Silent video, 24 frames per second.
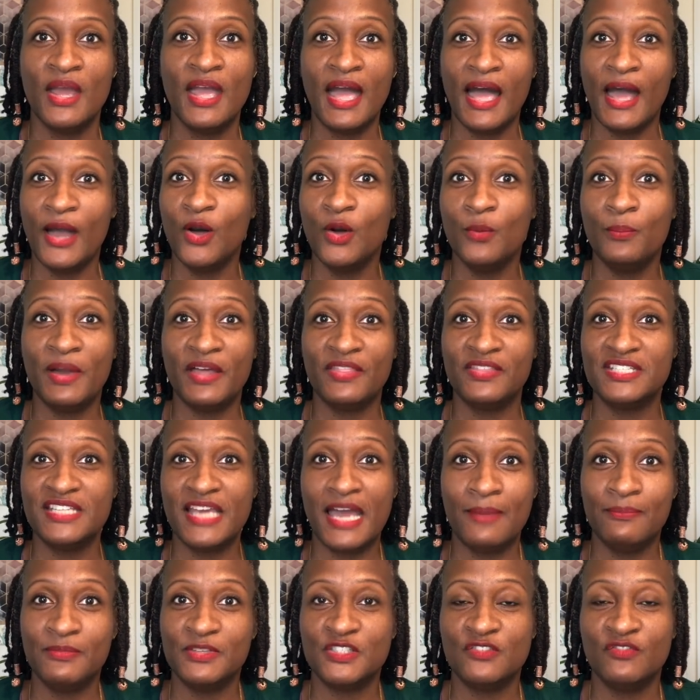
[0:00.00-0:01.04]
I hope by the
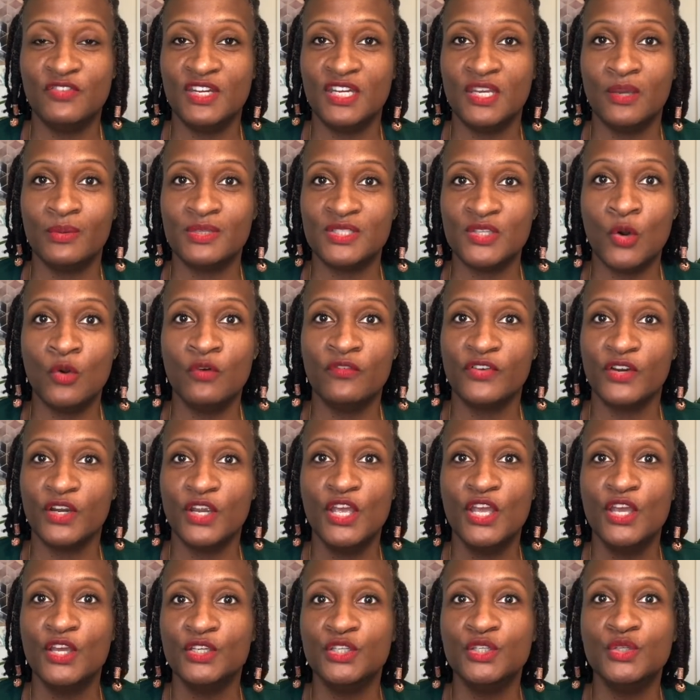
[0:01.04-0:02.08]
time this video is over,
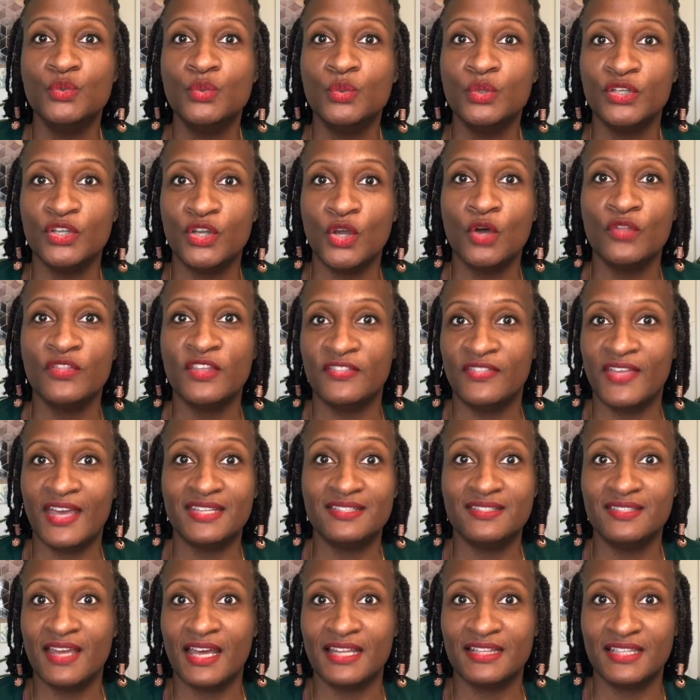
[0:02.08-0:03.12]
you will know that
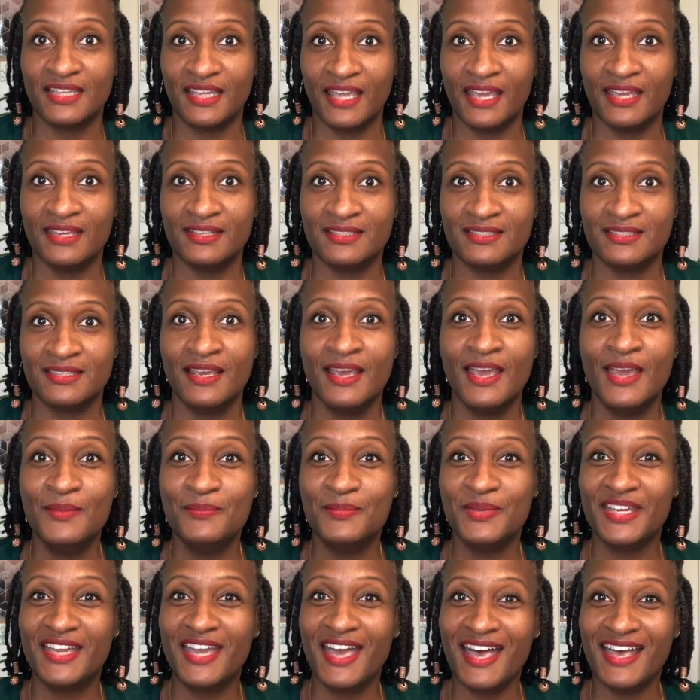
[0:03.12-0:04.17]
that's not the case,
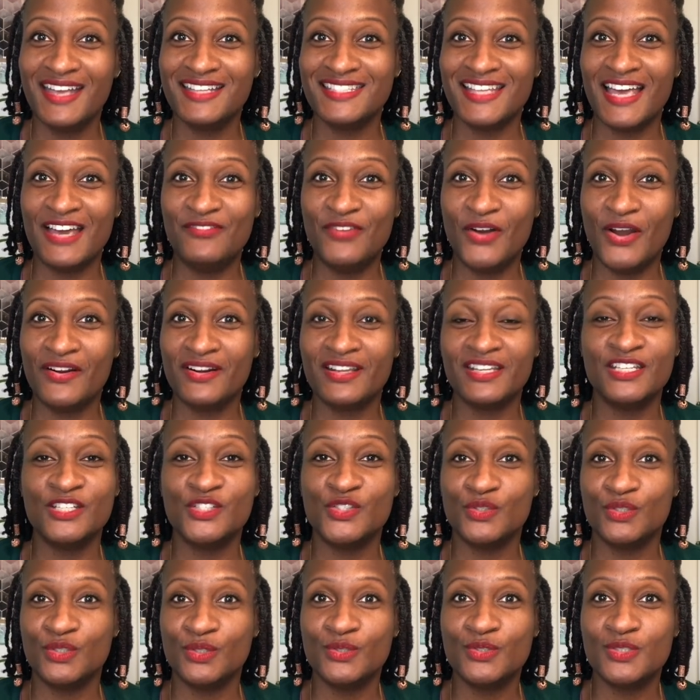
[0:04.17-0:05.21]
because I've already
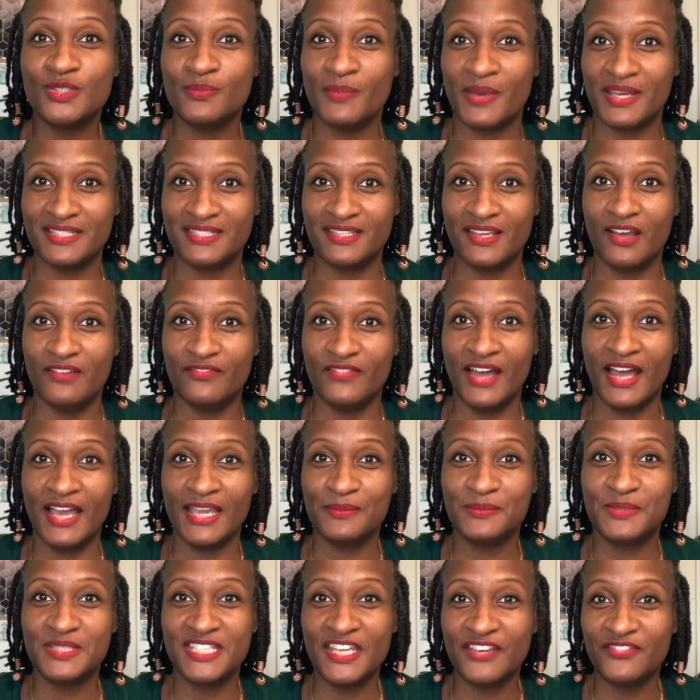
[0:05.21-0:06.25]
introduced myself. I
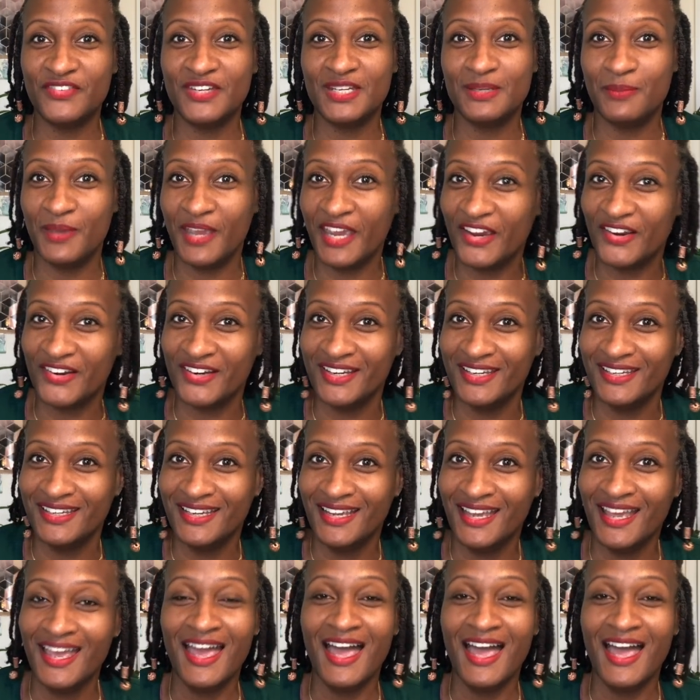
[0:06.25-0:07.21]
am Stephanie Perry.